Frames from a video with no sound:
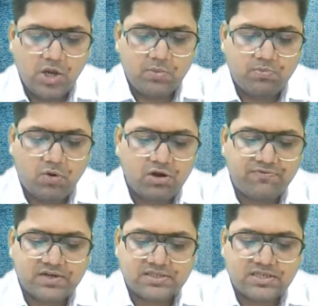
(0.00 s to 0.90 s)
Board
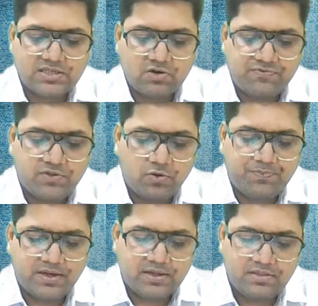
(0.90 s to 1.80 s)
of Trustees are of the
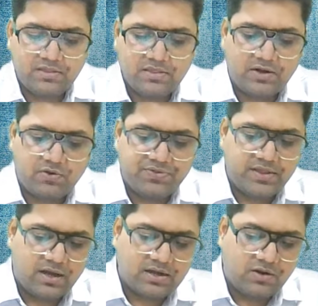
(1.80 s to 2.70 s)
opinion that on
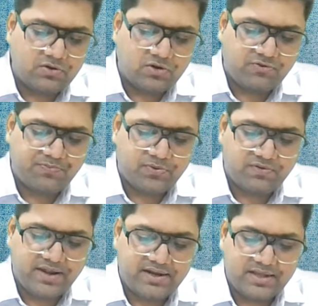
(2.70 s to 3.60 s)
the account of
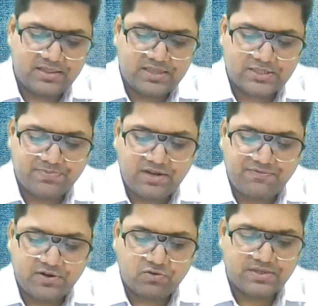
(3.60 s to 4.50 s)
providing this
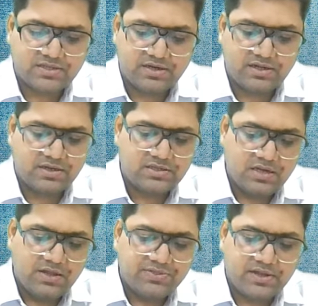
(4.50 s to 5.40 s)
benefit to Mr. Neeraj,
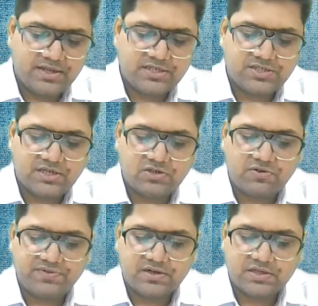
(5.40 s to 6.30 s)
the registration
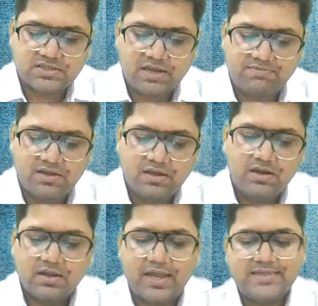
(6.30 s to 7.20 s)
of the trust can be
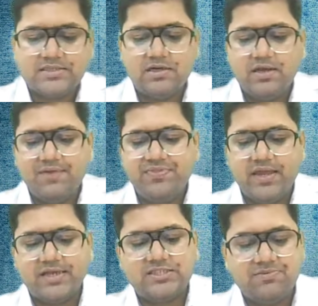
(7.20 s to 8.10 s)
cancelled and the
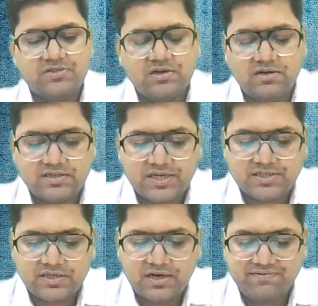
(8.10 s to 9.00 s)
exemption under
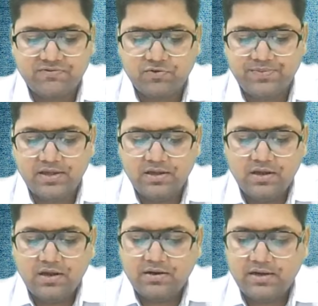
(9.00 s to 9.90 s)
section 11 would be
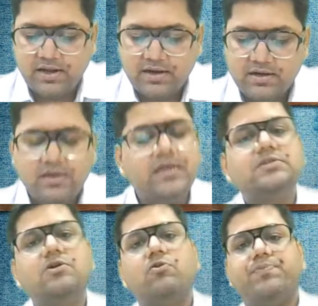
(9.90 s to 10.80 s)
denied.
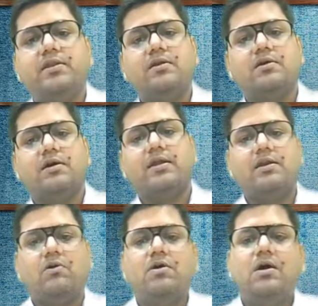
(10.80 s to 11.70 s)
Is the opinion correct?
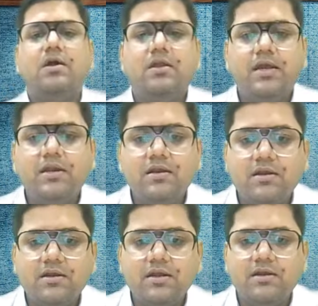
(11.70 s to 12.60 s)
Now, in
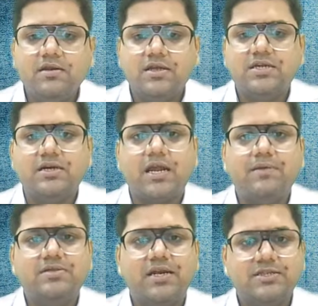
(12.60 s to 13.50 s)
recent
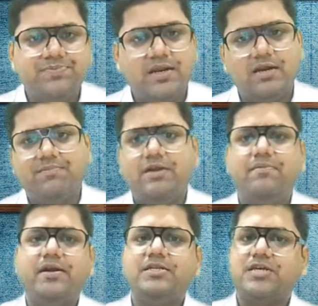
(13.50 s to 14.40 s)
times, there has been an
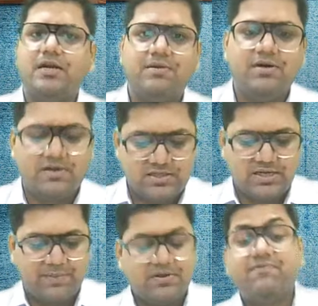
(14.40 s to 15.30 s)
amendment in charitable trust
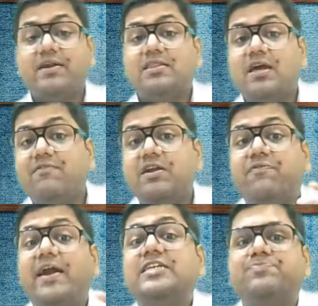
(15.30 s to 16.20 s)
chapter where they have defined